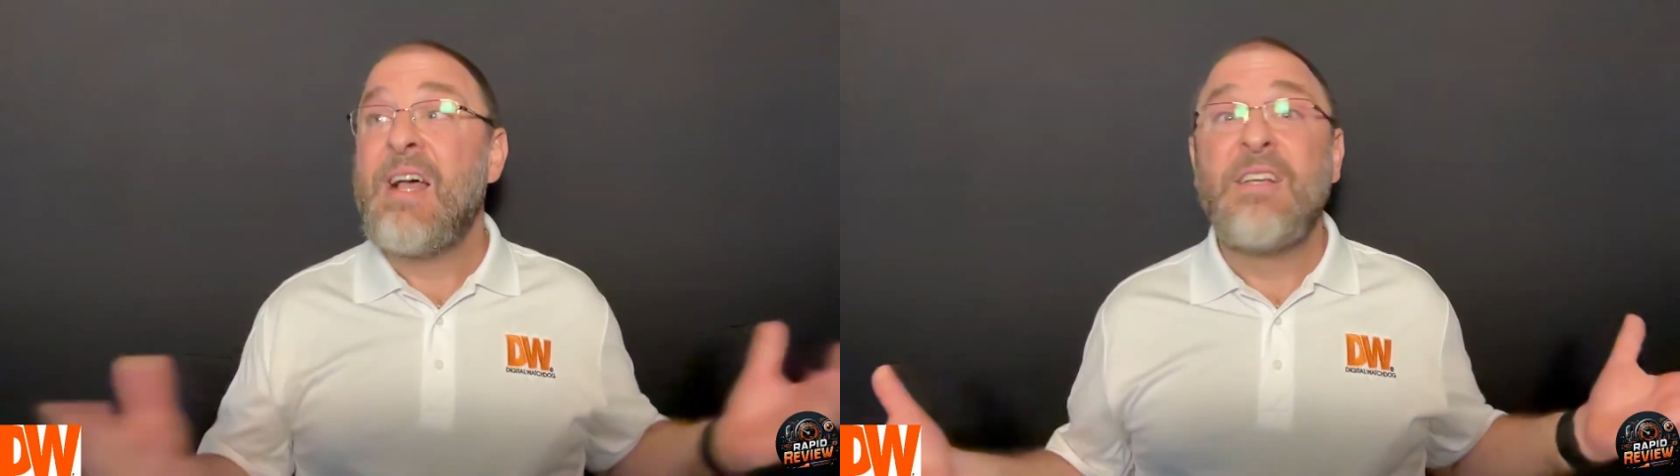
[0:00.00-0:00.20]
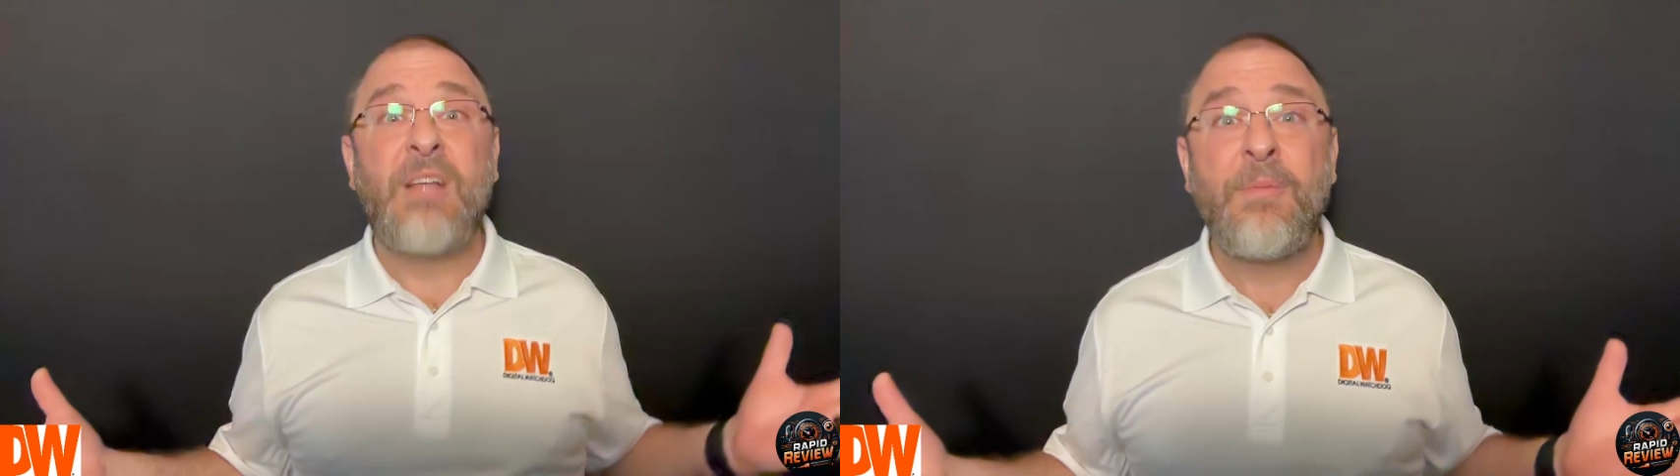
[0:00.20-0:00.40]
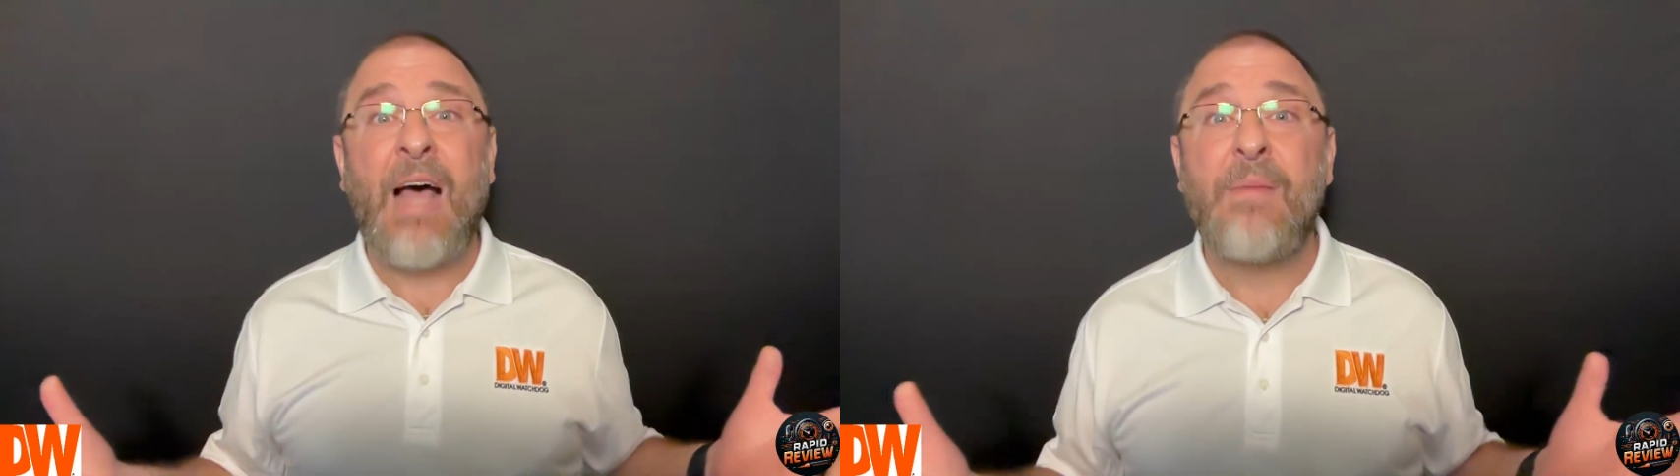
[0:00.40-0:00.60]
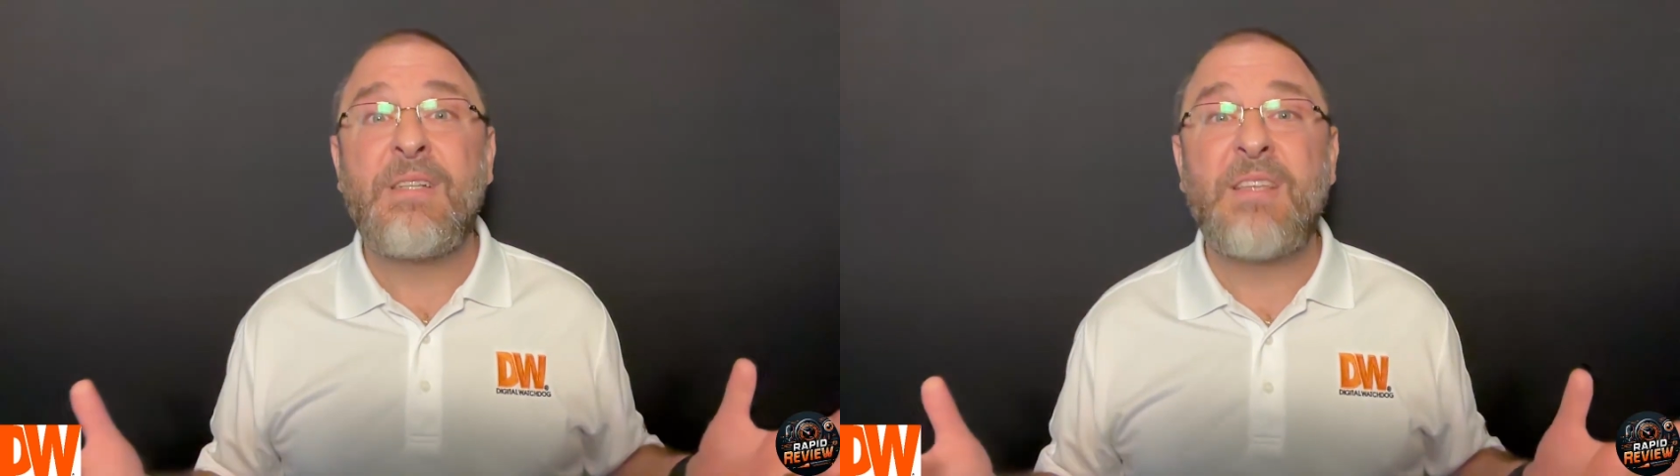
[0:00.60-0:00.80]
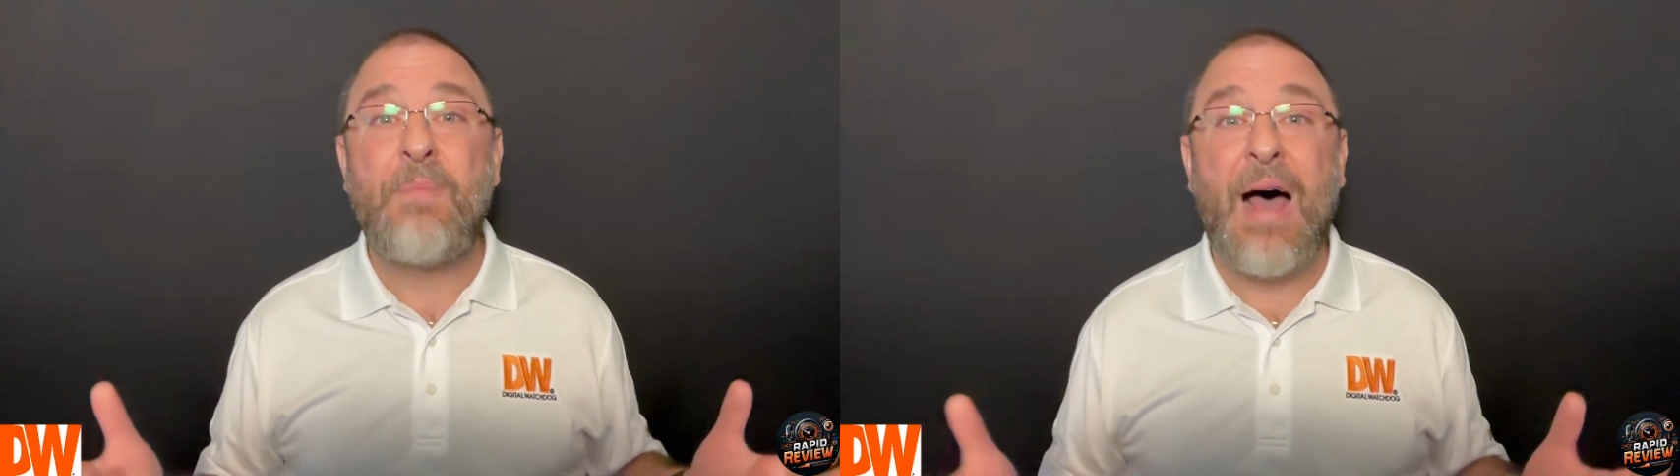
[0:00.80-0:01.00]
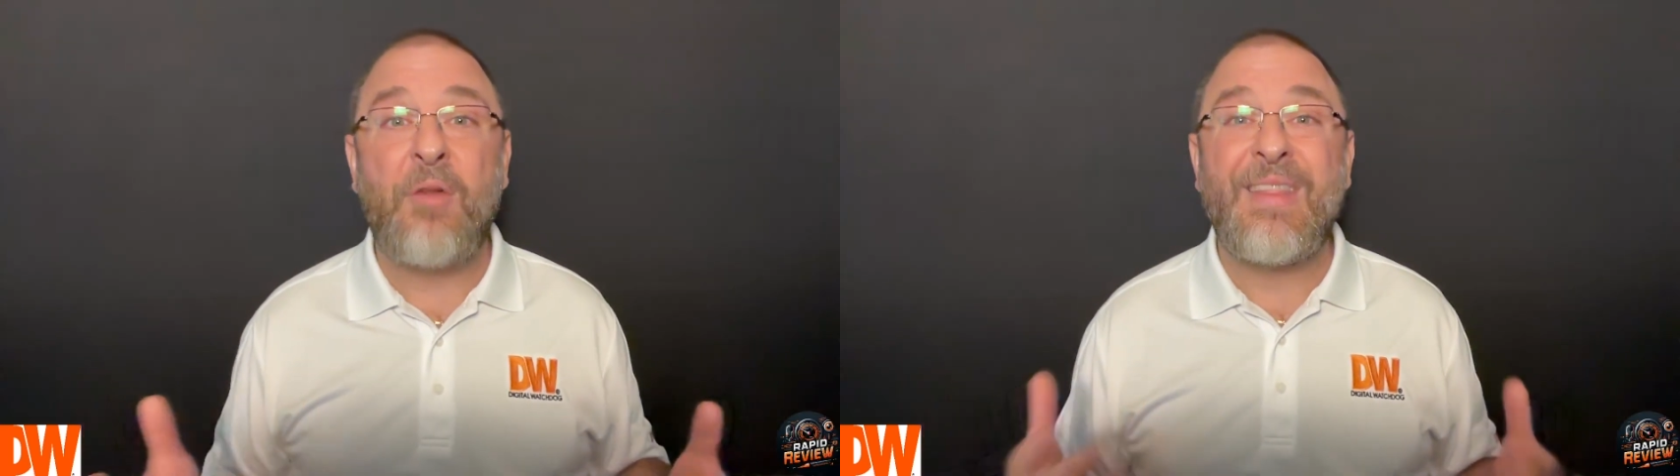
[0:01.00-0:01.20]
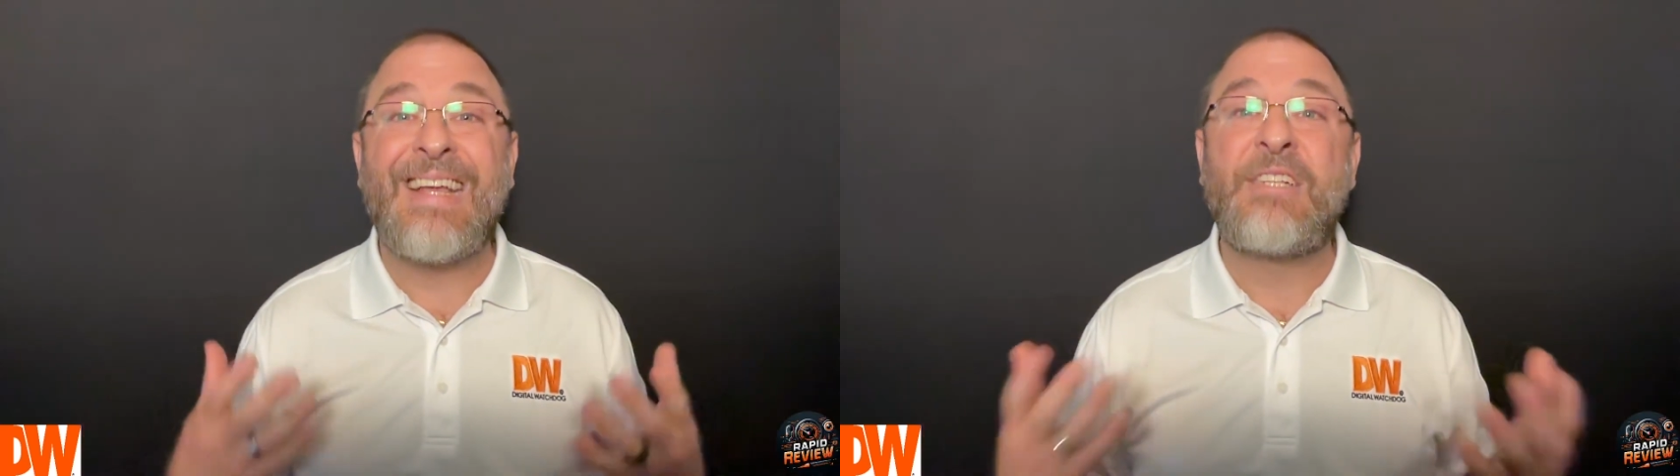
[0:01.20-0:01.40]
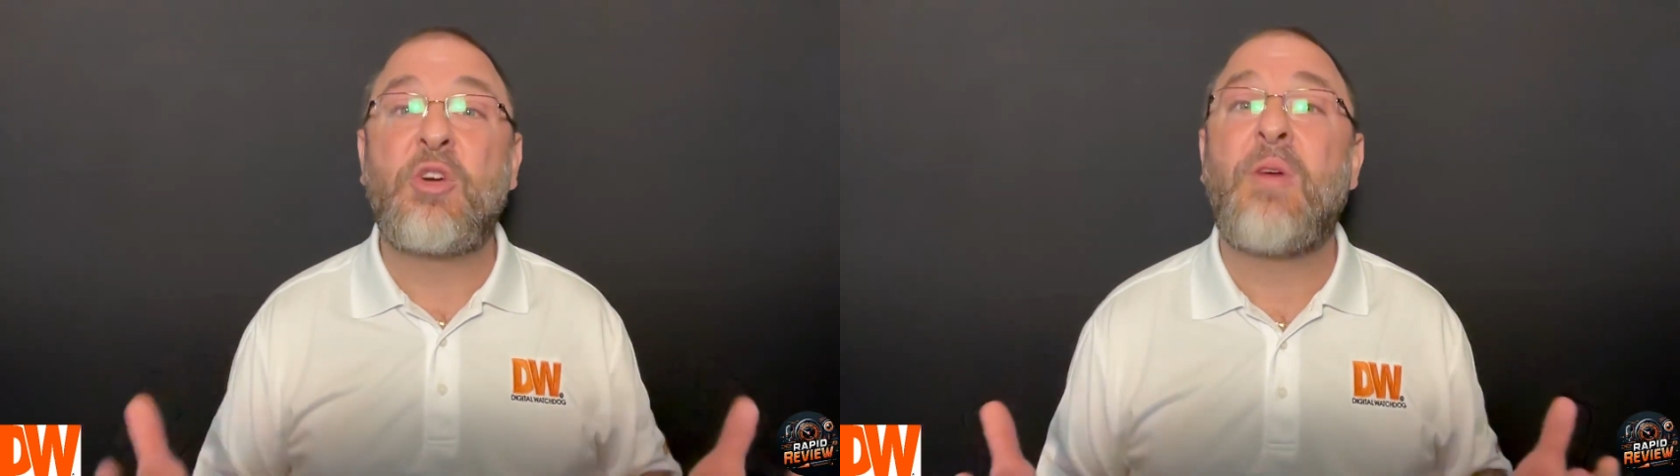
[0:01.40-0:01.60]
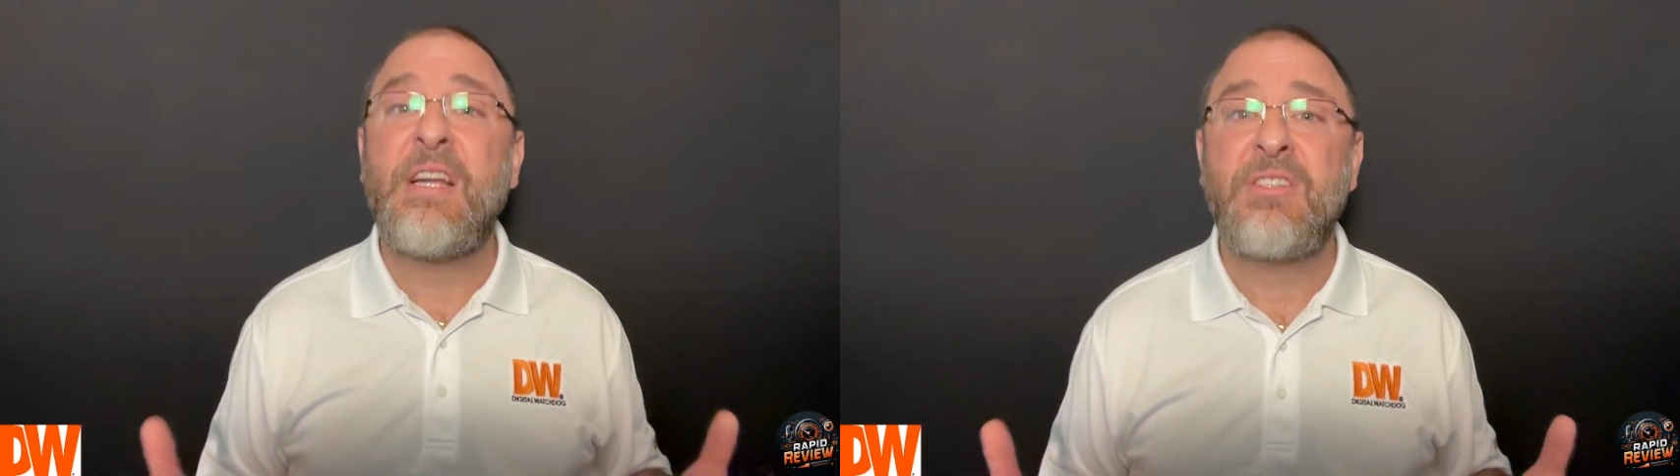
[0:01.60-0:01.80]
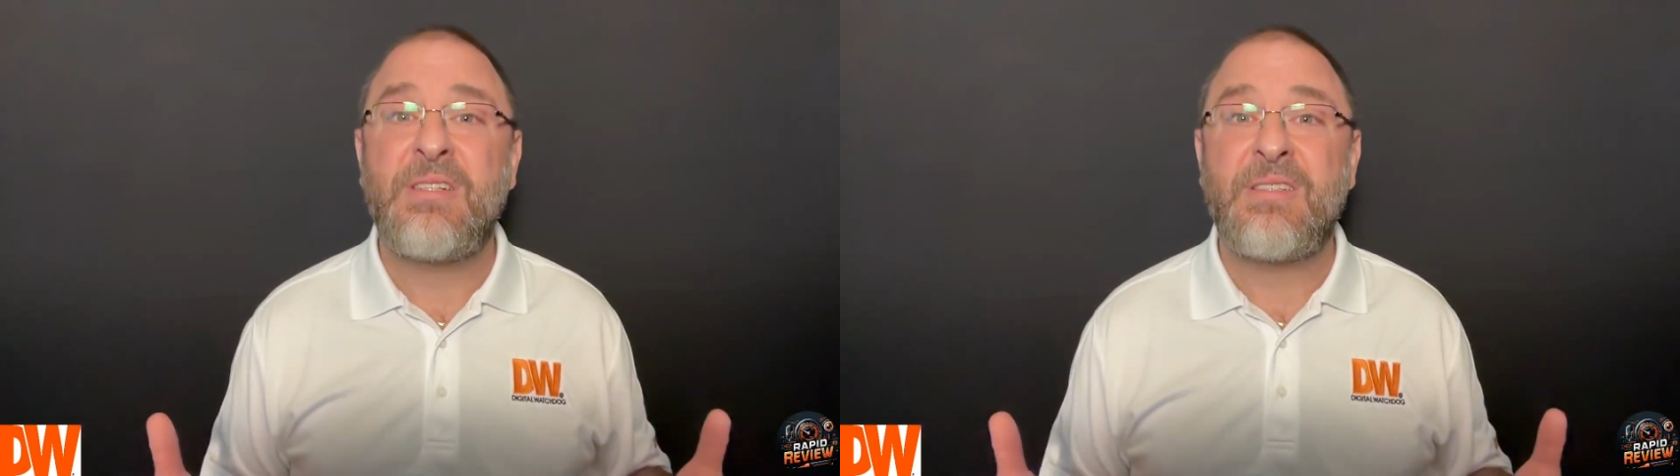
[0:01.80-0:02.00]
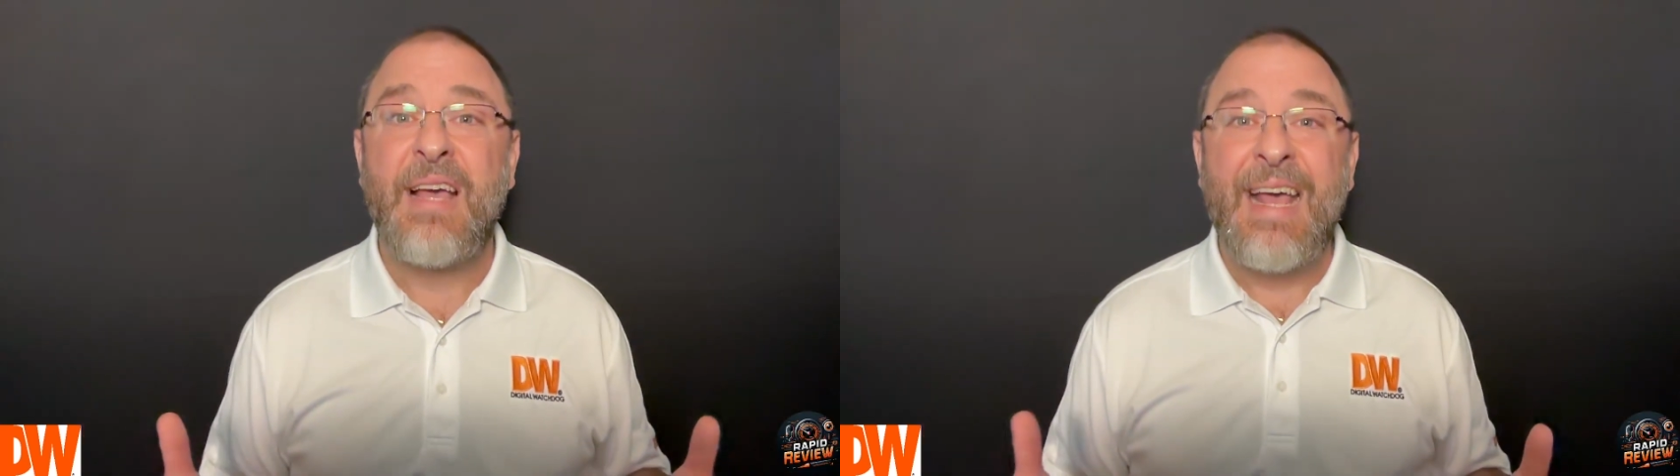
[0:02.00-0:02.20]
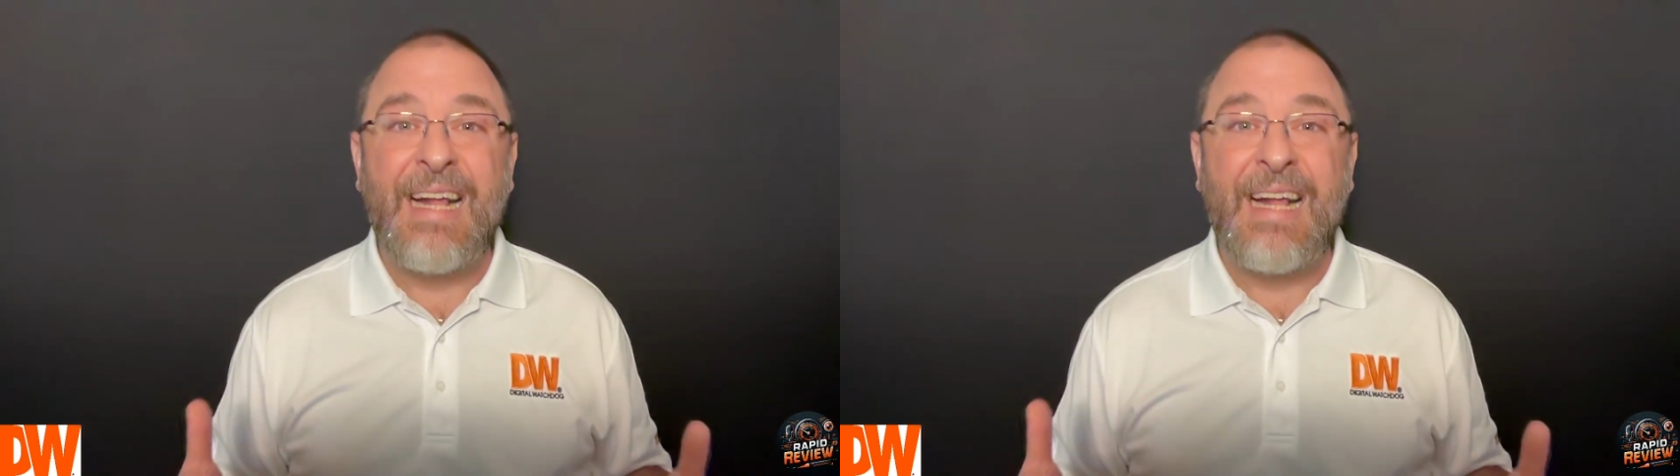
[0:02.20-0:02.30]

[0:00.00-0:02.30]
Sometimes it's about the integrations.